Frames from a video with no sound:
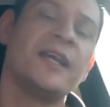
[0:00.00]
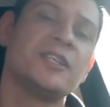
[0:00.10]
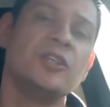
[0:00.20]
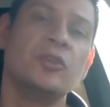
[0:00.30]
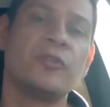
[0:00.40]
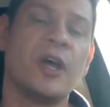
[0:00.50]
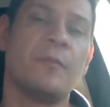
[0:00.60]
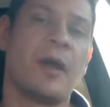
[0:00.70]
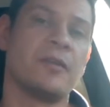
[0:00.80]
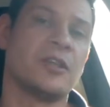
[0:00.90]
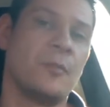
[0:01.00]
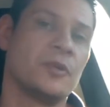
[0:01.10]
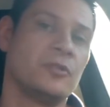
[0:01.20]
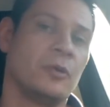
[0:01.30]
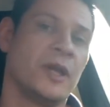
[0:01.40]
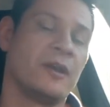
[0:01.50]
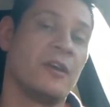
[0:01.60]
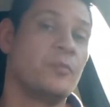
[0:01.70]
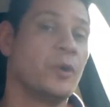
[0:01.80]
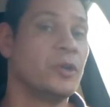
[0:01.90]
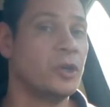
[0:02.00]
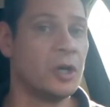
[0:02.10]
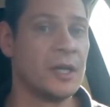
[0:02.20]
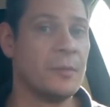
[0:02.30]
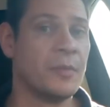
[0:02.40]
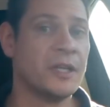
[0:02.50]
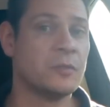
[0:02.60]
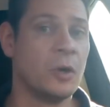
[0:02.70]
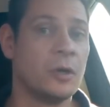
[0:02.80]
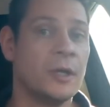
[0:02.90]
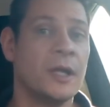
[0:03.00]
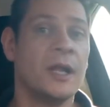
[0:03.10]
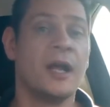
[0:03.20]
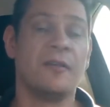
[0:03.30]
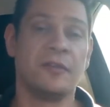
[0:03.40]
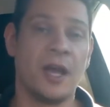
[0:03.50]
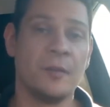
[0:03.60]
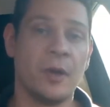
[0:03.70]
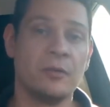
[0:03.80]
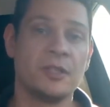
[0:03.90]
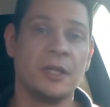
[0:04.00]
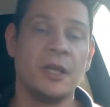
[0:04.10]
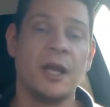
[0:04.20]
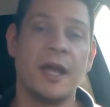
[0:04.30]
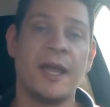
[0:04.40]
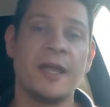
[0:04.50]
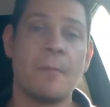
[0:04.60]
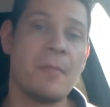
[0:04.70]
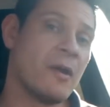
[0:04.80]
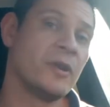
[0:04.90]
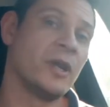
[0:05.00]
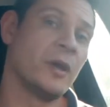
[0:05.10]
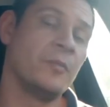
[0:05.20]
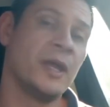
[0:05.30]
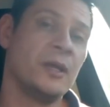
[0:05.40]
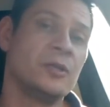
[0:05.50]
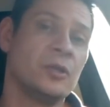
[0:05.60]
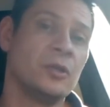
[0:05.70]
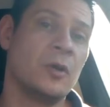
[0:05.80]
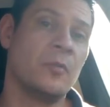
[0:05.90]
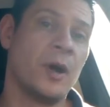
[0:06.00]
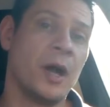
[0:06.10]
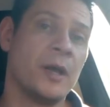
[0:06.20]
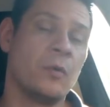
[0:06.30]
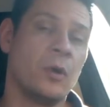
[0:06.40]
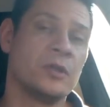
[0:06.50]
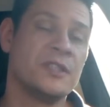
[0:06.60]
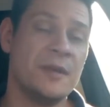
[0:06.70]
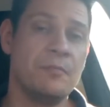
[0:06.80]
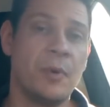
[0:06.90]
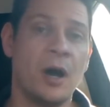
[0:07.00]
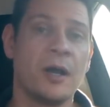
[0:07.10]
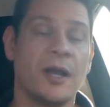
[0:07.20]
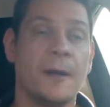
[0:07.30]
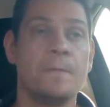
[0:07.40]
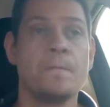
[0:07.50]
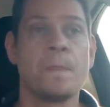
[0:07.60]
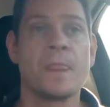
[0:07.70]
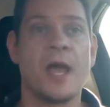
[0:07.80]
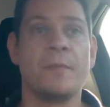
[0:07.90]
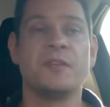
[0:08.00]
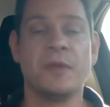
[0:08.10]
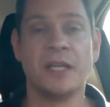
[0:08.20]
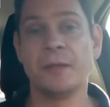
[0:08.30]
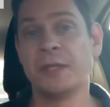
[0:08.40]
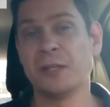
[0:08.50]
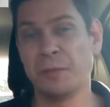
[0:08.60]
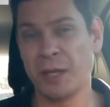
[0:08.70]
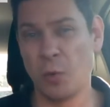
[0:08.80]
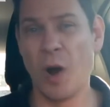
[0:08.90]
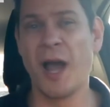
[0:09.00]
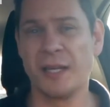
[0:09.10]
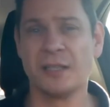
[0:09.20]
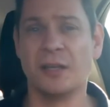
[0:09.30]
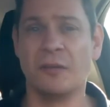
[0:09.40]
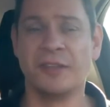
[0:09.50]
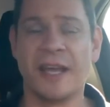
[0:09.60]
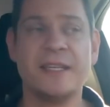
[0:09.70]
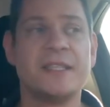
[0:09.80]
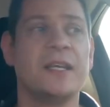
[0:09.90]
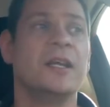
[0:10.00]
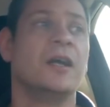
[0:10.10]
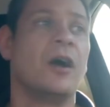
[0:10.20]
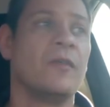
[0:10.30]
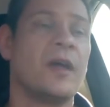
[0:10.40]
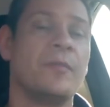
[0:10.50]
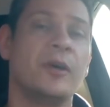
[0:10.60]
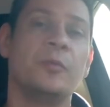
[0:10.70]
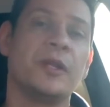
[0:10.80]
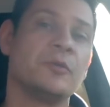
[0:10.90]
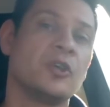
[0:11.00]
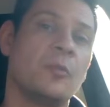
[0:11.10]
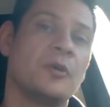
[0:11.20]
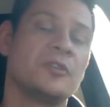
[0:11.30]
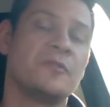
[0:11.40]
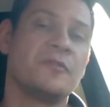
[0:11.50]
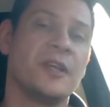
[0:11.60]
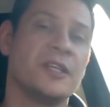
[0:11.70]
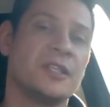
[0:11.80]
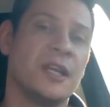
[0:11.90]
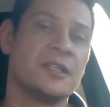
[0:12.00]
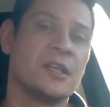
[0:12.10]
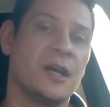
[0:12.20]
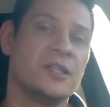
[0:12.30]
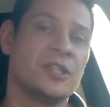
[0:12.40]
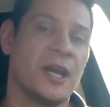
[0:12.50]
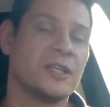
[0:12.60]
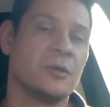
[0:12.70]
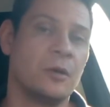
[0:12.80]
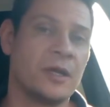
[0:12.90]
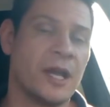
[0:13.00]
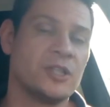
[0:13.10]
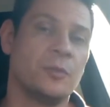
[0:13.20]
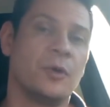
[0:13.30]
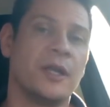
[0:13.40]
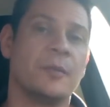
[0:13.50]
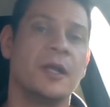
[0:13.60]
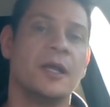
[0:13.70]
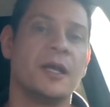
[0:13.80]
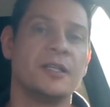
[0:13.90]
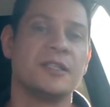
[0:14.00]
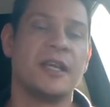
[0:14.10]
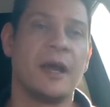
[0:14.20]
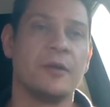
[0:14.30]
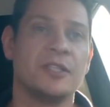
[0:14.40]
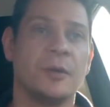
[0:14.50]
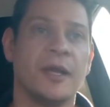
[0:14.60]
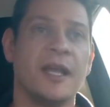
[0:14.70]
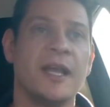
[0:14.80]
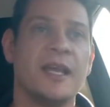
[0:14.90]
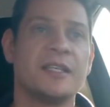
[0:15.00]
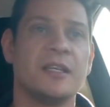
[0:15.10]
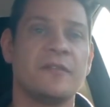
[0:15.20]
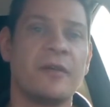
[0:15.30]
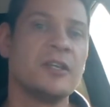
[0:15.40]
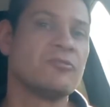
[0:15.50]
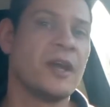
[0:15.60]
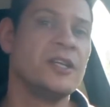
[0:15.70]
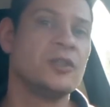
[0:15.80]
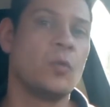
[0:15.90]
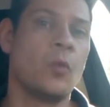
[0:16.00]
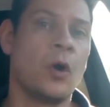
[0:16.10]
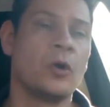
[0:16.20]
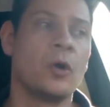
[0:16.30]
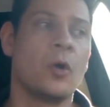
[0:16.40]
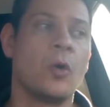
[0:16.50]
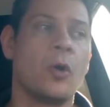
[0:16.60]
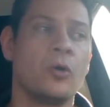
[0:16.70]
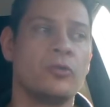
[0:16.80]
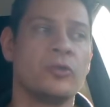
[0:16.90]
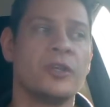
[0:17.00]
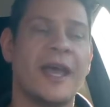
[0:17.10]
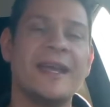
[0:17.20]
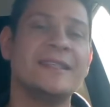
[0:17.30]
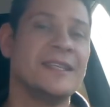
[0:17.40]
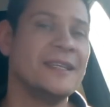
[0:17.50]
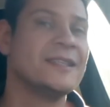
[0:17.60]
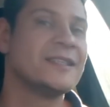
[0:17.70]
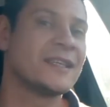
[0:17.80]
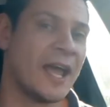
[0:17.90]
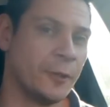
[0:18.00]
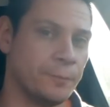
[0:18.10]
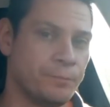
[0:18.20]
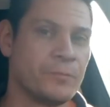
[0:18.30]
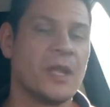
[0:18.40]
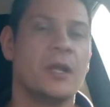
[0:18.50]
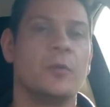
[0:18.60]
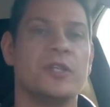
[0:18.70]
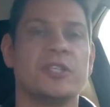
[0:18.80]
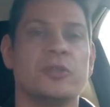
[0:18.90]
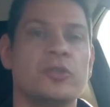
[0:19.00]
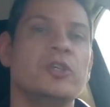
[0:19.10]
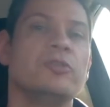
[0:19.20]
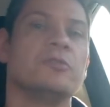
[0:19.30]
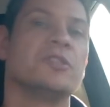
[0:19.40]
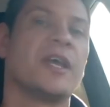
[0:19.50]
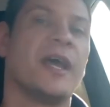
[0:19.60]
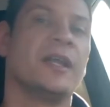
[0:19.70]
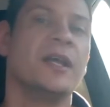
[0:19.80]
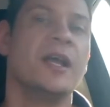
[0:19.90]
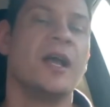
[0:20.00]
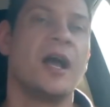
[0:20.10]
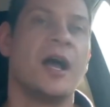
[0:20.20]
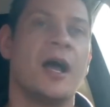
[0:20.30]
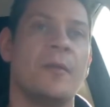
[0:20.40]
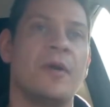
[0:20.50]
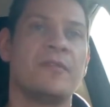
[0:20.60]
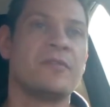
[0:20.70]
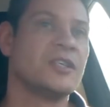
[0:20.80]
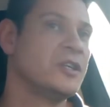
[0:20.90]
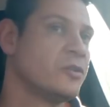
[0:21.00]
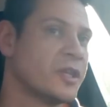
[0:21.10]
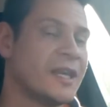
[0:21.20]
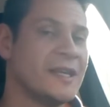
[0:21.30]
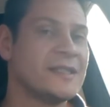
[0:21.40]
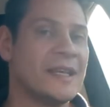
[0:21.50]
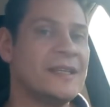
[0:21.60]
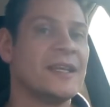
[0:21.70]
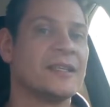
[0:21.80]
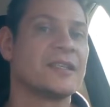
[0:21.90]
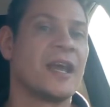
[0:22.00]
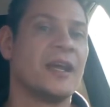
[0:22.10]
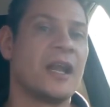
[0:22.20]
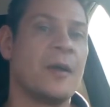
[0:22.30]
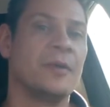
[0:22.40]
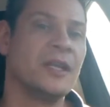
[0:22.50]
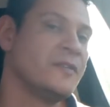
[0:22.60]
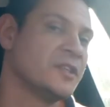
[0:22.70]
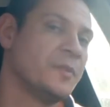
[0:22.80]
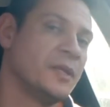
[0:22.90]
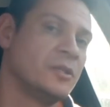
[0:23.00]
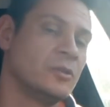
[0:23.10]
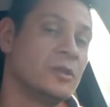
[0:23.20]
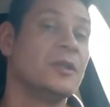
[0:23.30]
is another maritime patrol aircraft, but not a land-based one, a flying boat, a Mariner, being done by one Tim Barker. He's been a little bit quiet of late on that build, but it was almost finished last I checked, so I'll catch up on him and see how it's doing. It's in a very strange 118th scale, which is an unusual scale. I've never seen another kit in that scale. I believe it's been done